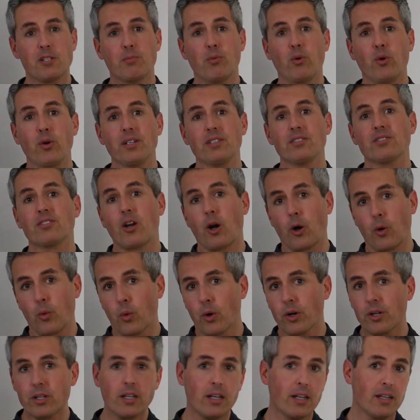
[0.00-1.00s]
points are
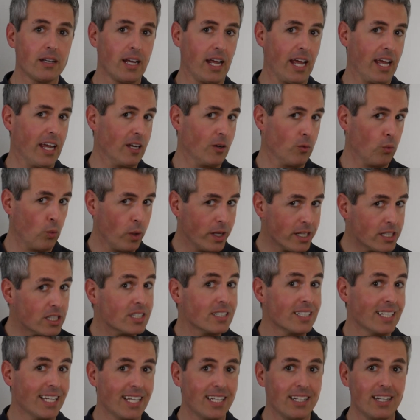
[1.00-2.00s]
working and which
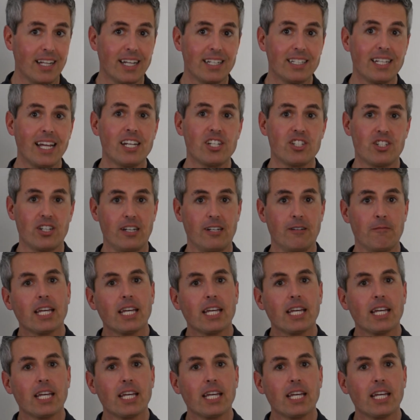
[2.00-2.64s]
need attention.